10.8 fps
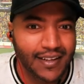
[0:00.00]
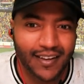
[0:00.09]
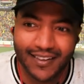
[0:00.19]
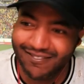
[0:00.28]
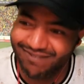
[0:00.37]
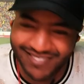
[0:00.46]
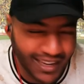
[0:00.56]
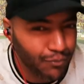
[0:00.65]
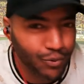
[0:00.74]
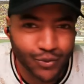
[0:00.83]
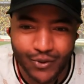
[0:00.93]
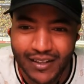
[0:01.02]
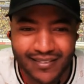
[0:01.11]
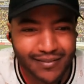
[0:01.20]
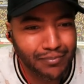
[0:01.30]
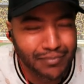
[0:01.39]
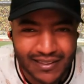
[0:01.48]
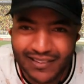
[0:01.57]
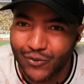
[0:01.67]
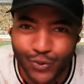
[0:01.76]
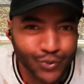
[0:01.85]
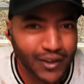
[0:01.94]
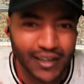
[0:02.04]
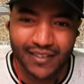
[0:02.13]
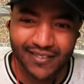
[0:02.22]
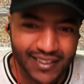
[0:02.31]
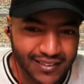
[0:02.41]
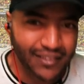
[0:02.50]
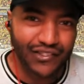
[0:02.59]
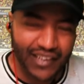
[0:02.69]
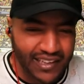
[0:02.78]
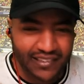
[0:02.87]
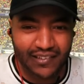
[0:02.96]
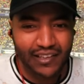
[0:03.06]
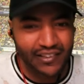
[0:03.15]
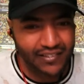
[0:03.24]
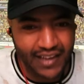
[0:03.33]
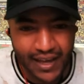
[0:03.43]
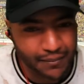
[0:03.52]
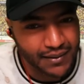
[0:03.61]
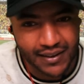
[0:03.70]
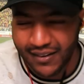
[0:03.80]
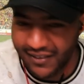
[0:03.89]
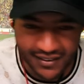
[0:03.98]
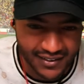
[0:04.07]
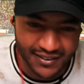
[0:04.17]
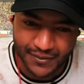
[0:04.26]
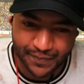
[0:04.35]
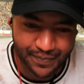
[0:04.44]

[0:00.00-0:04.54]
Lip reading: Darwin Nunez missed 2-3 decent chances in this game. Look,